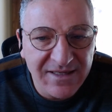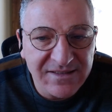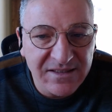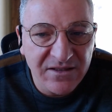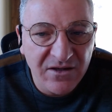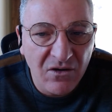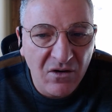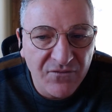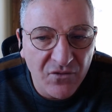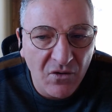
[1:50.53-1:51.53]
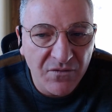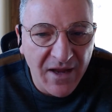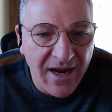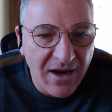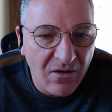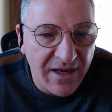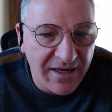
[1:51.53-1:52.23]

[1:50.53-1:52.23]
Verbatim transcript: and CEO of Growth Owl,